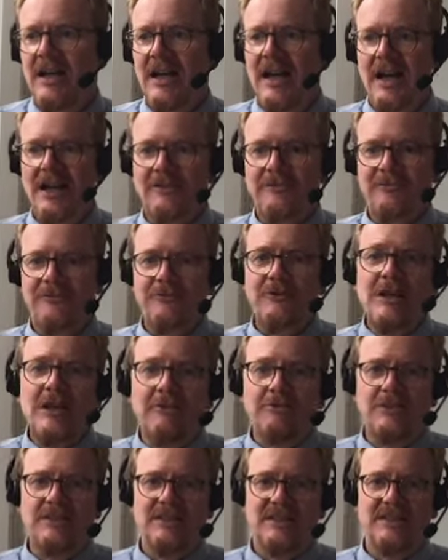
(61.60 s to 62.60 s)
and
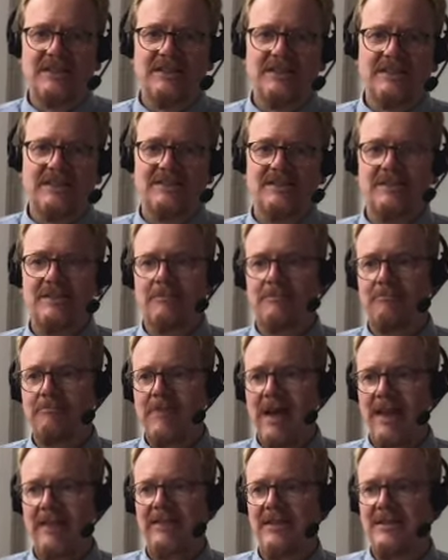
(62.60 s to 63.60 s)
frequentist
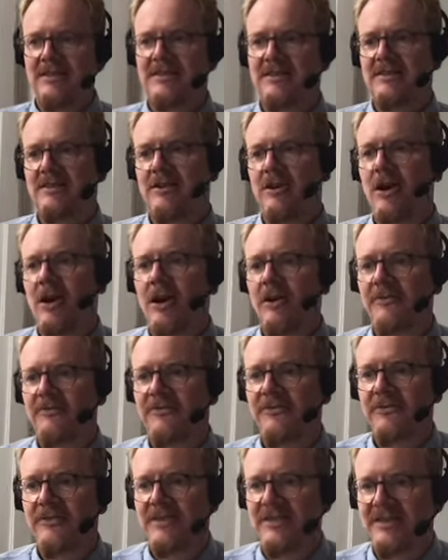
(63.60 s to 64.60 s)
methods
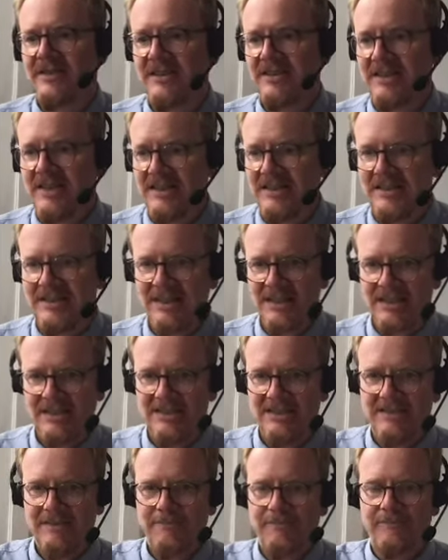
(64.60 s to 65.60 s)
of
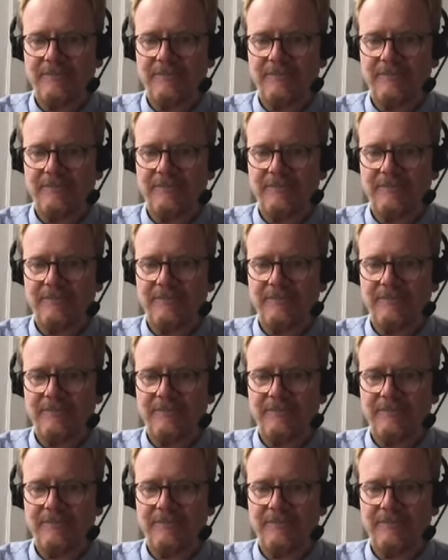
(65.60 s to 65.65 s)
statistics.